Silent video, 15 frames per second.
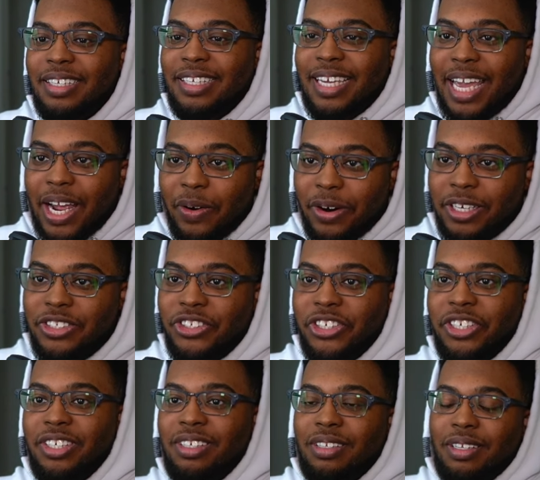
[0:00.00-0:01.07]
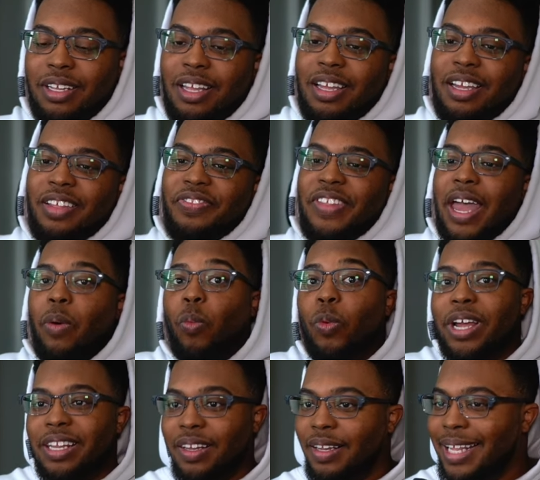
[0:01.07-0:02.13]
character that
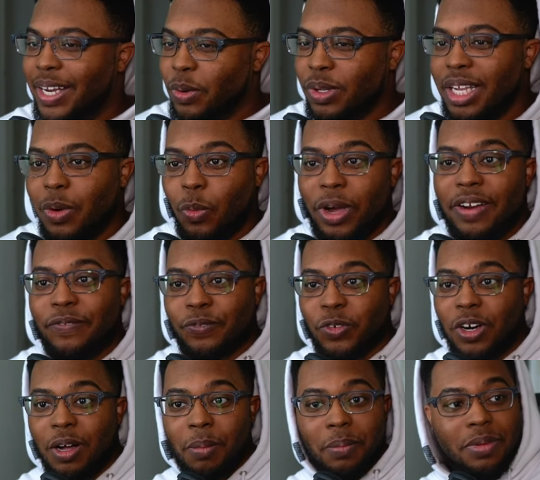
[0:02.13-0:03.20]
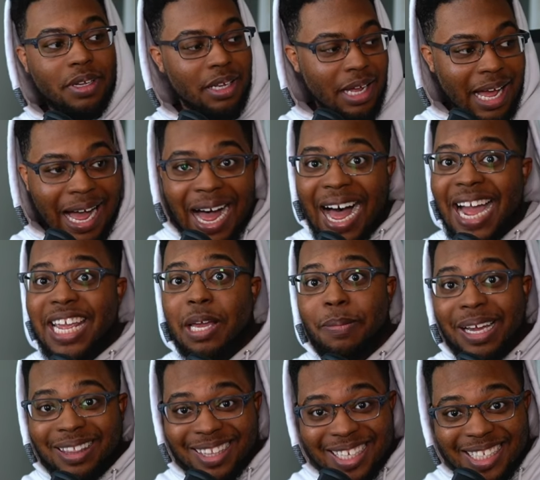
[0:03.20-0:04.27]
went, literally went from I am
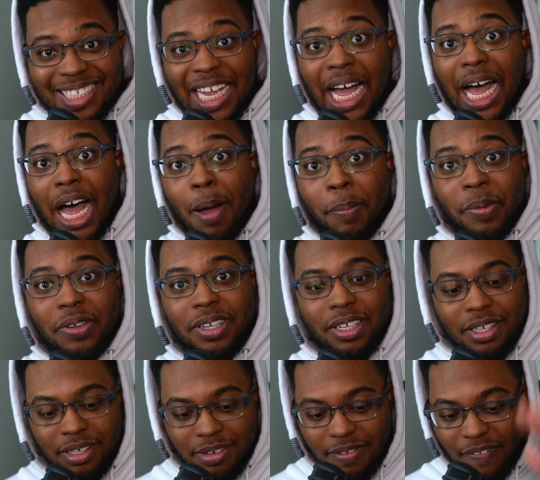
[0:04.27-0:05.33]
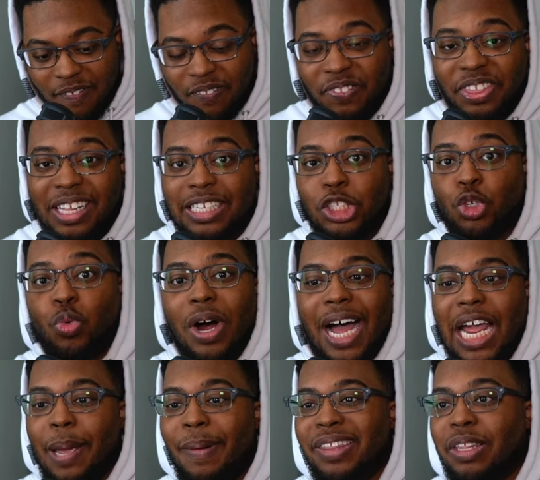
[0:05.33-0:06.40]
at the top to
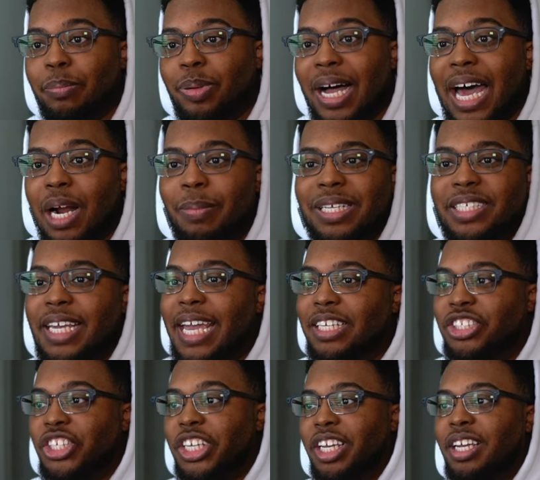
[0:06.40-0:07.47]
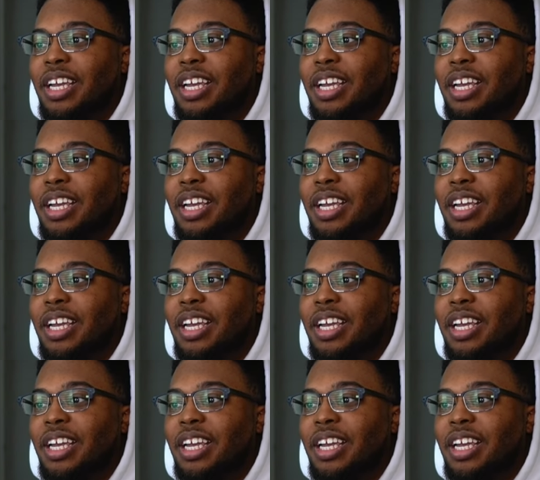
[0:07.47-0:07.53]
I am at the bottom. It's Yanqing.